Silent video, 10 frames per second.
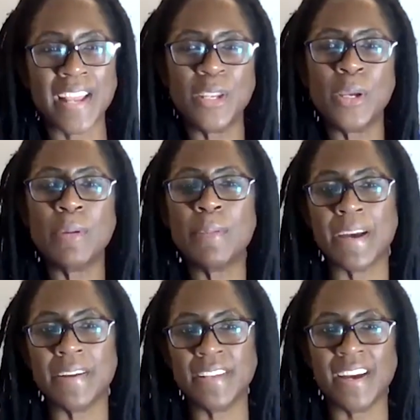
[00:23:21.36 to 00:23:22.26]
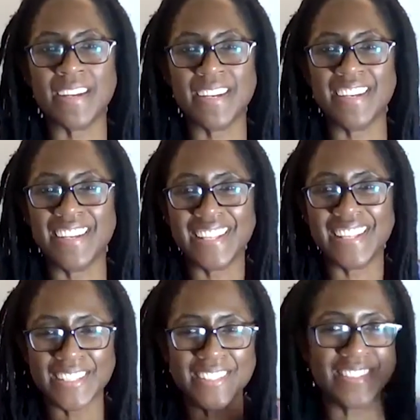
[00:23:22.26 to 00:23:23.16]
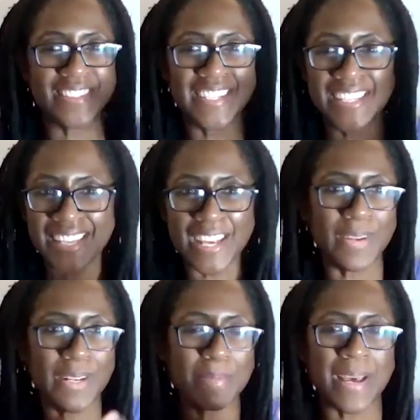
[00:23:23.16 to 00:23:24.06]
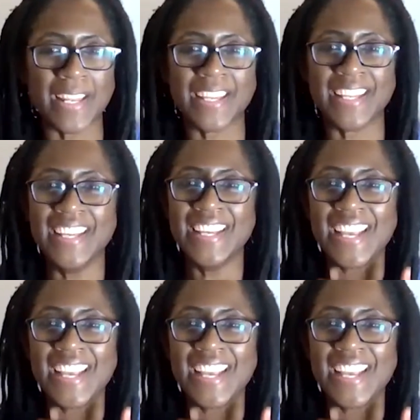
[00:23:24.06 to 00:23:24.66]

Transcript: I knew about NAHCA. Like I'd seen it, I read about it.